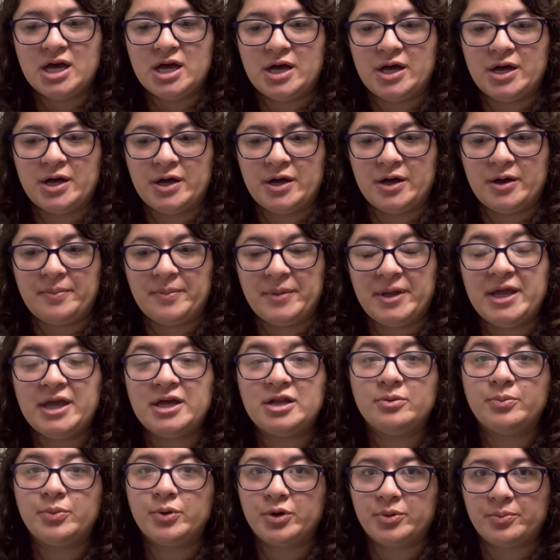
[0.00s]

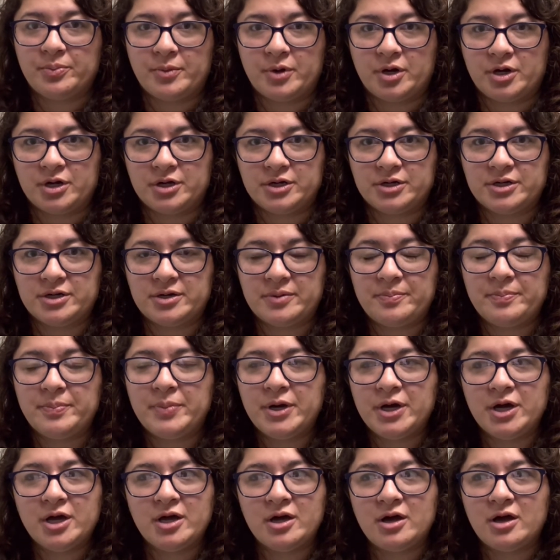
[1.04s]
and a bookmark.
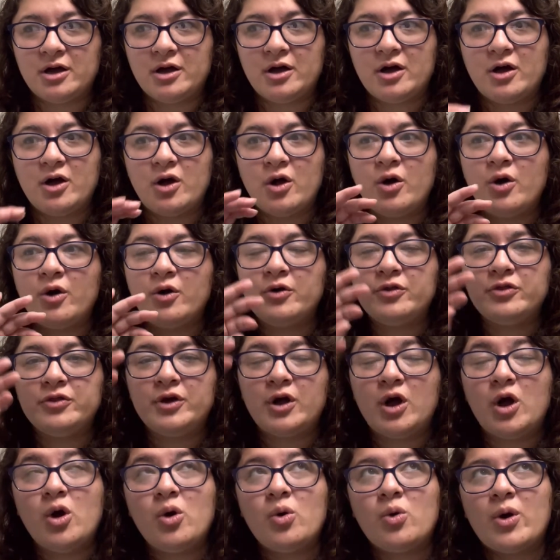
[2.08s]
But
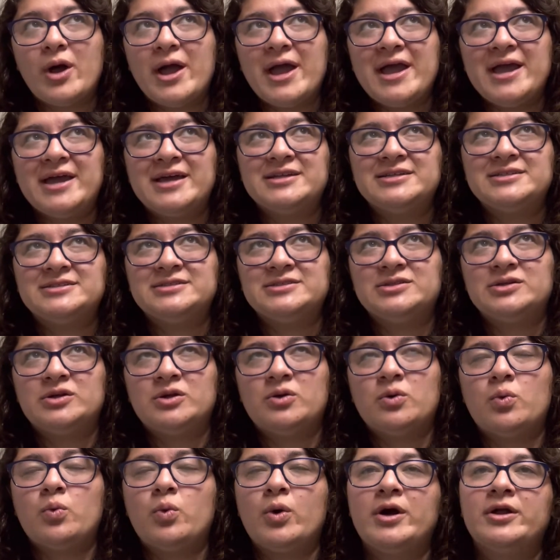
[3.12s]

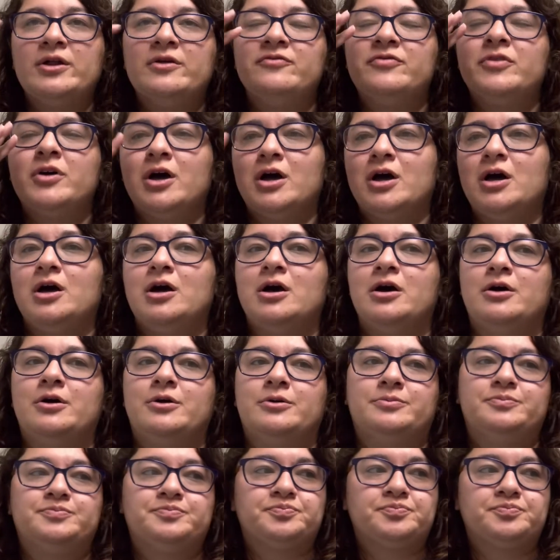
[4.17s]
and one of the, I